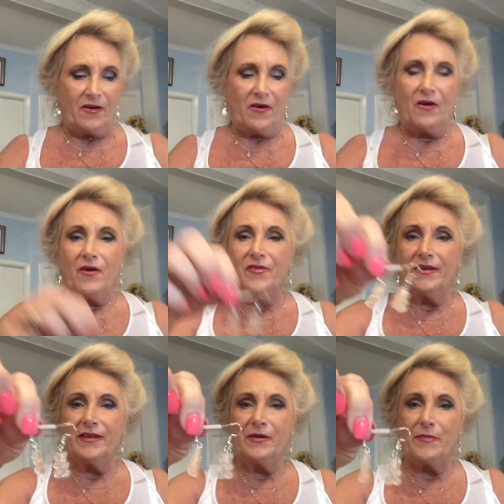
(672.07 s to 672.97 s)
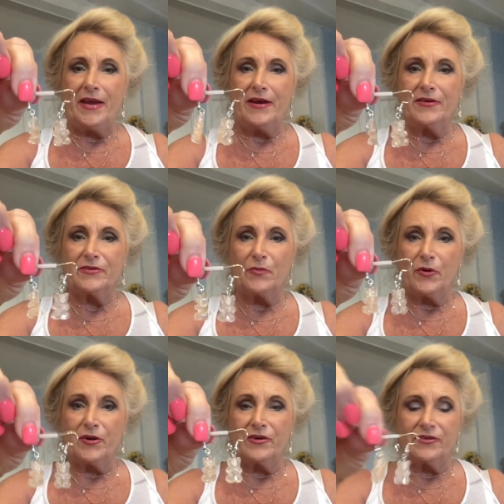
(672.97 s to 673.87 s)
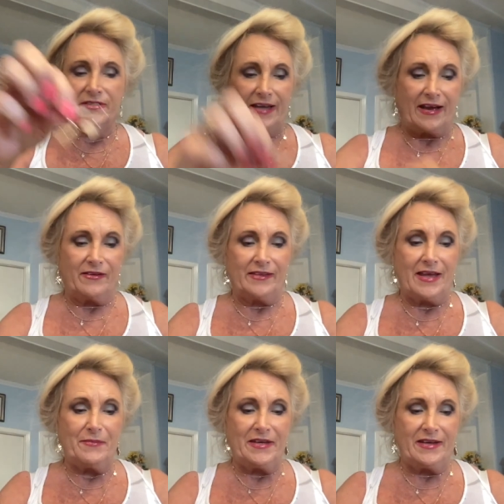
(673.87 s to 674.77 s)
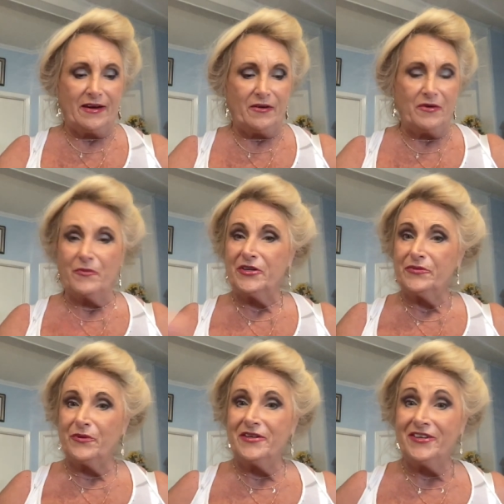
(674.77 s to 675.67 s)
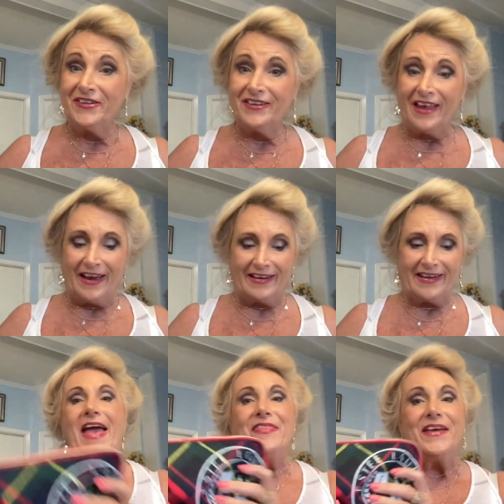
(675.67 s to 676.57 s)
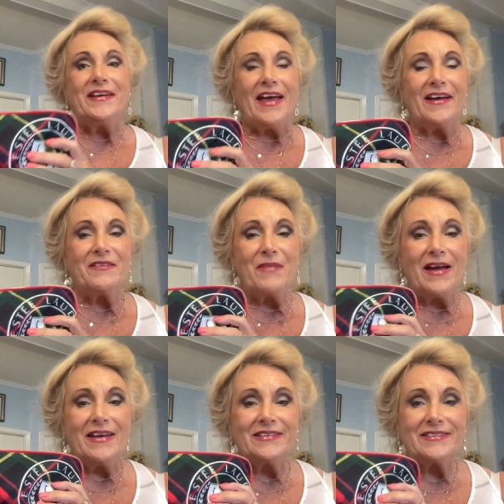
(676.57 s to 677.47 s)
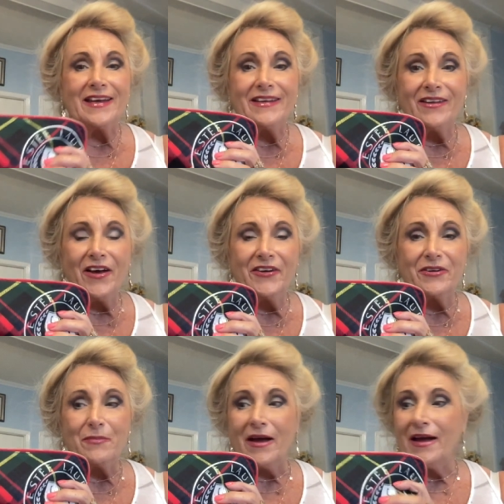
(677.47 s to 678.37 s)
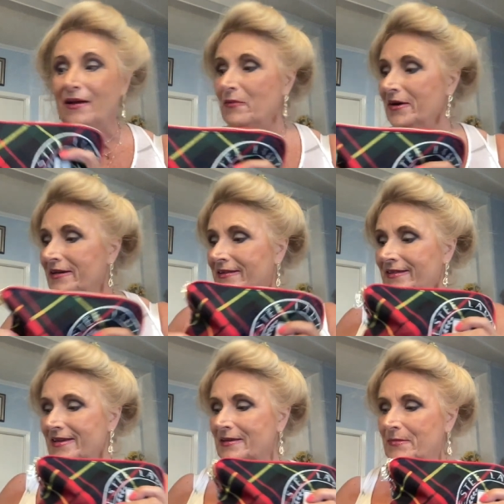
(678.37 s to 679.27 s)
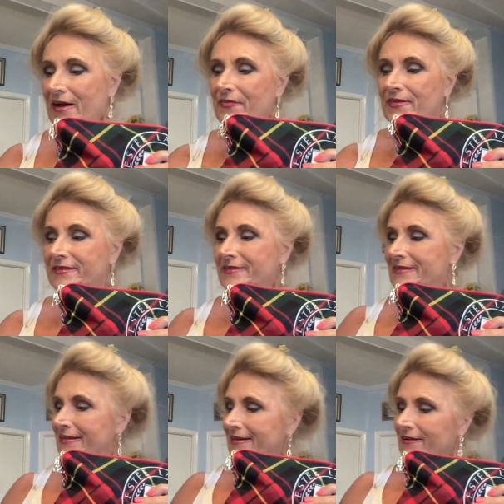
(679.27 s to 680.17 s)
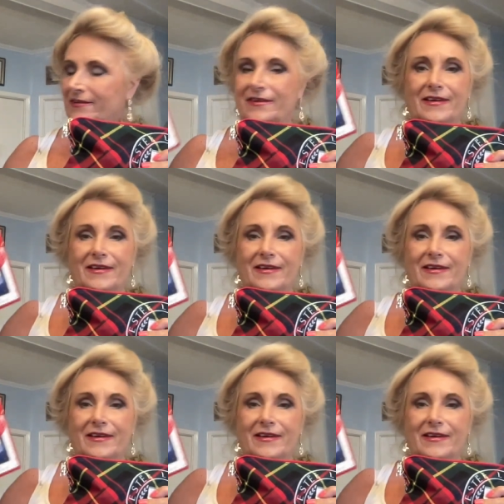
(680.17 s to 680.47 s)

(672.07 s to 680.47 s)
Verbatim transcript: or are the little bears more your style? Let me know and which one do you like? And then out of my Estee Lauder buy, what do you think about this deal?